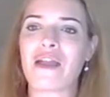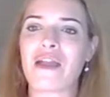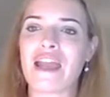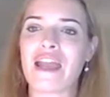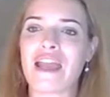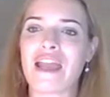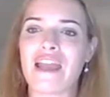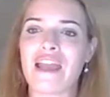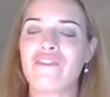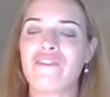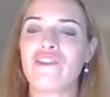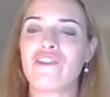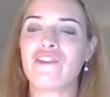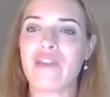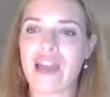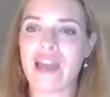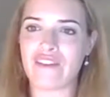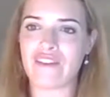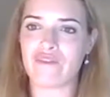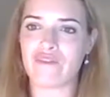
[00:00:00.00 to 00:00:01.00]
If you
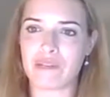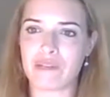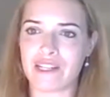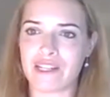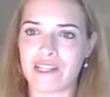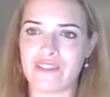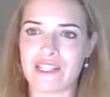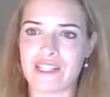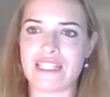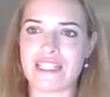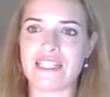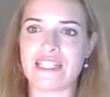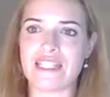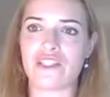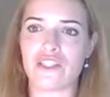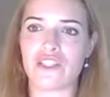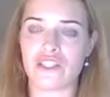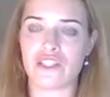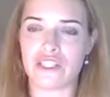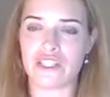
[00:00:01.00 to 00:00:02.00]
have previously
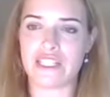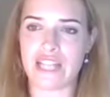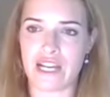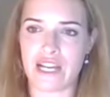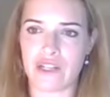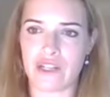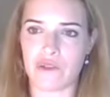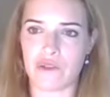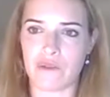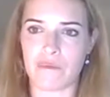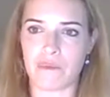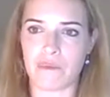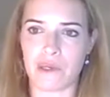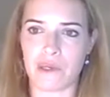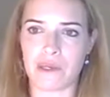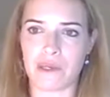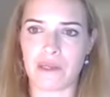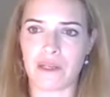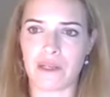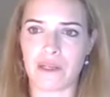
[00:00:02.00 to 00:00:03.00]
stood down your
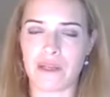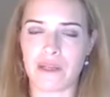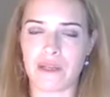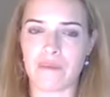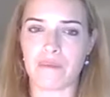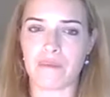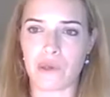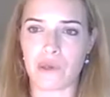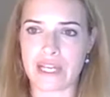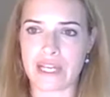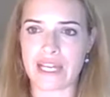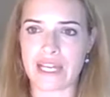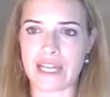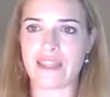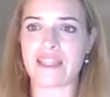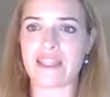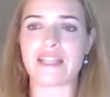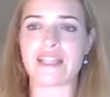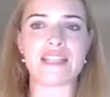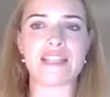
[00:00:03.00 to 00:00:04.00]
employee,
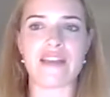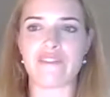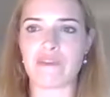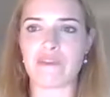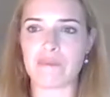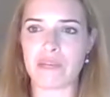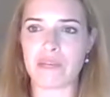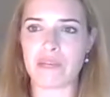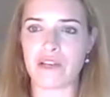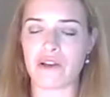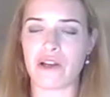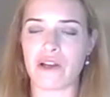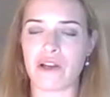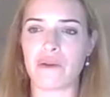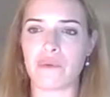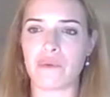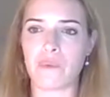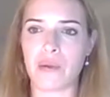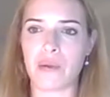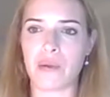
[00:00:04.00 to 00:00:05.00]
things haven't been going
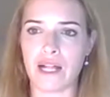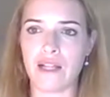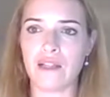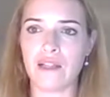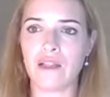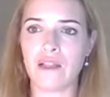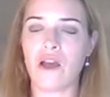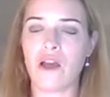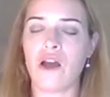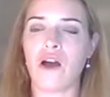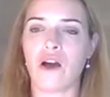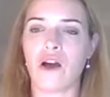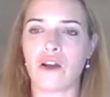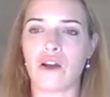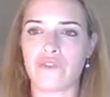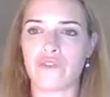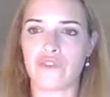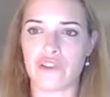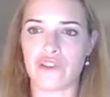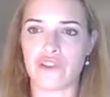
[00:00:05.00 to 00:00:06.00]
well on
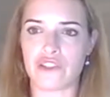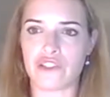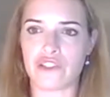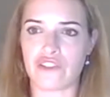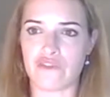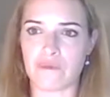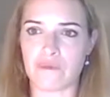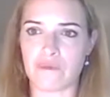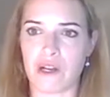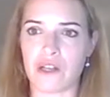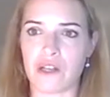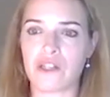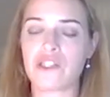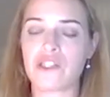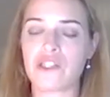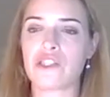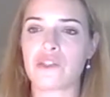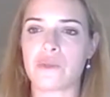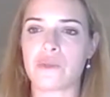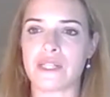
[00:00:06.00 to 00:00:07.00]
1st of March
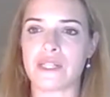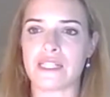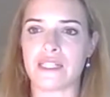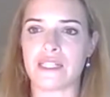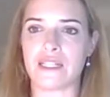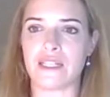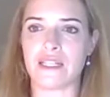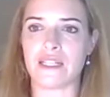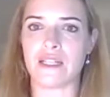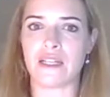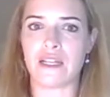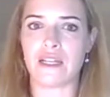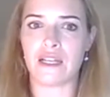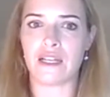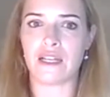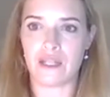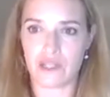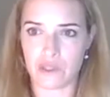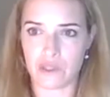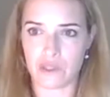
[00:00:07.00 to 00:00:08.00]

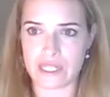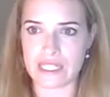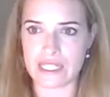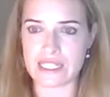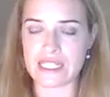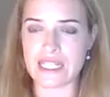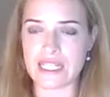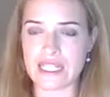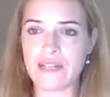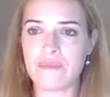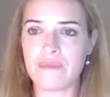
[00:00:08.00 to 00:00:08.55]
2020,